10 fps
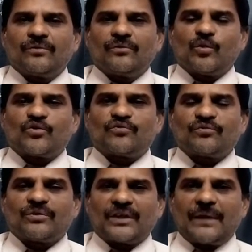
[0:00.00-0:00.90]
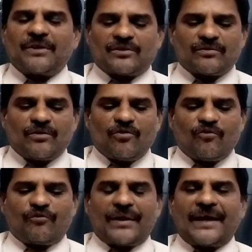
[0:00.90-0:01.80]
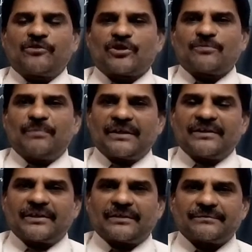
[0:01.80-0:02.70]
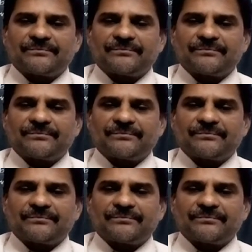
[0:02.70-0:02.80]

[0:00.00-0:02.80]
whose name is Francois Bernier.